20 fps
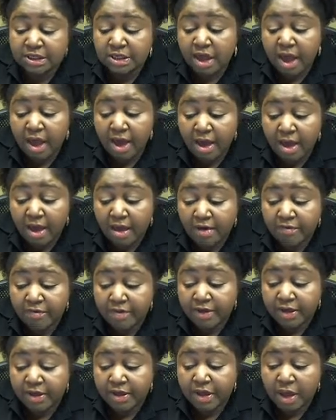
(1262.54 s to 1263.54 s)
in
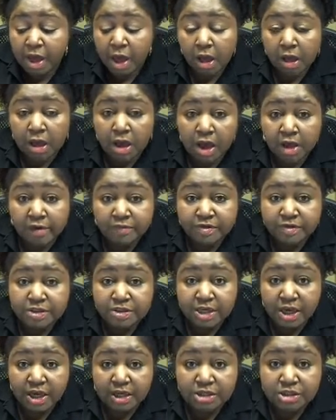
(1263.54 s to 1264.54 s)
heavy
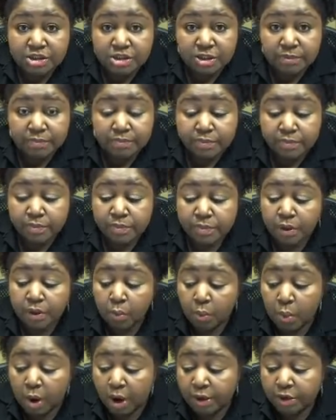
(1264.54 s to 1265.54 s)
conversation
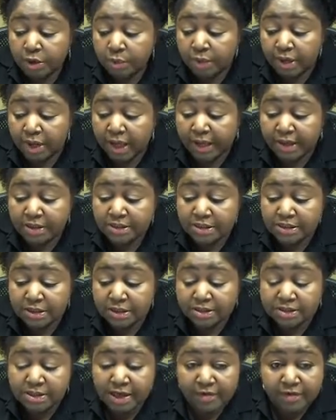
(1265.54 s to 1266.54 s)
while you're relaxing.
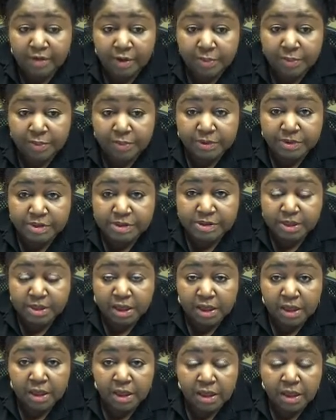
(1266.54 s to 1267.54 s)
Because I've had people
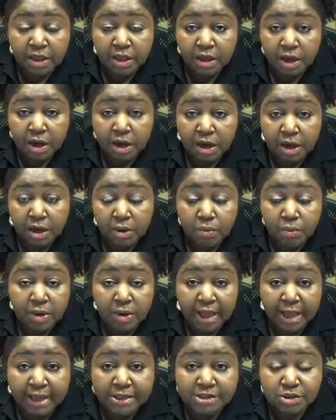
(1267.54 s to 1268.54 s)
say,
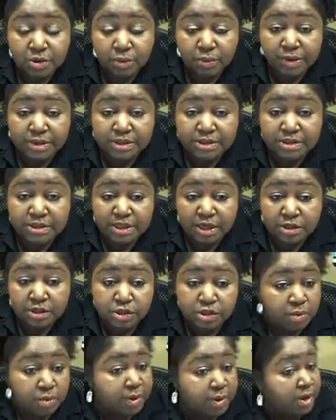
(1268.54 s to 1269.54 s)
relaxing and rinse, they
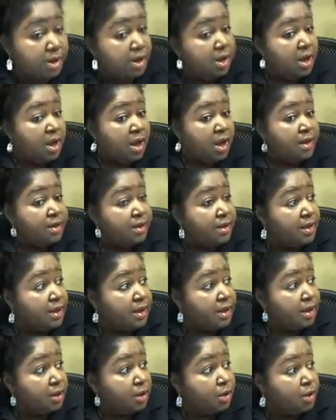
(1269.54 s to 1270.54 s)
turn around,
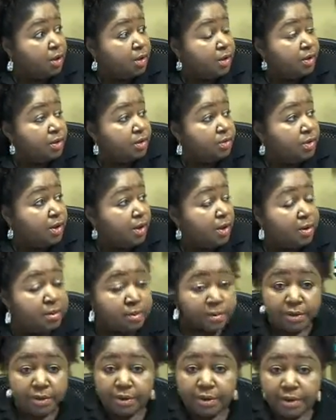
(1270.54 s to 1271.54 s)
yeah, girl, and you
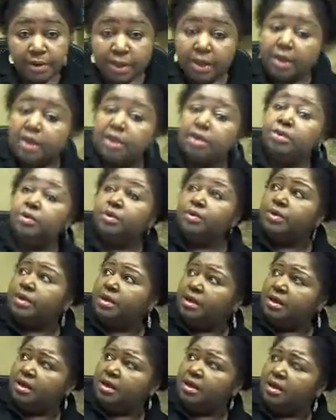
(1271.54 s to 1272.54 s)
know, and
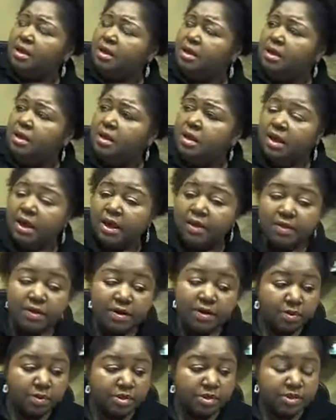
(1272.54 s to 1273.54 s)
yeah. And
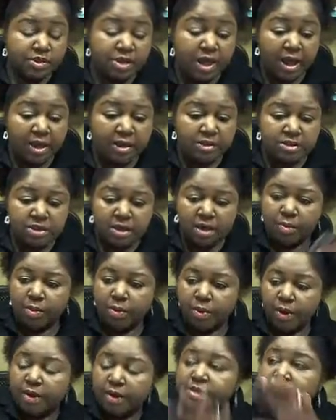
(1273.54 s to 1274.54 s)
then a stylist will
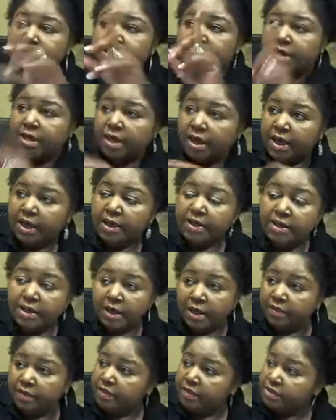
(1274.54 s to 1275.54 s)
come around and say, and
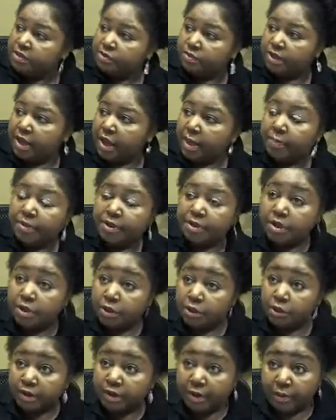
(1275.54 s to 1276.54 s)
yeah, this is what happened. Now,
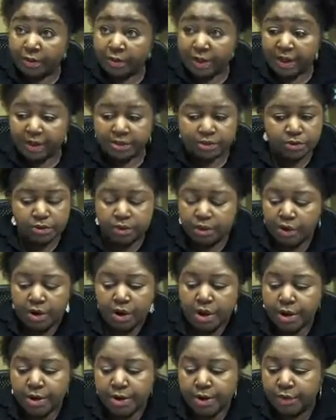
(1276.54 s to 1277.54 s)
you got relaxer here.
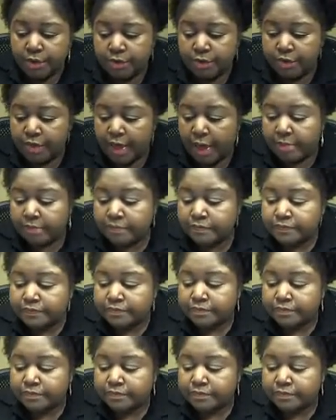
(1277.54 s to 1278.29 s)
Don't do that.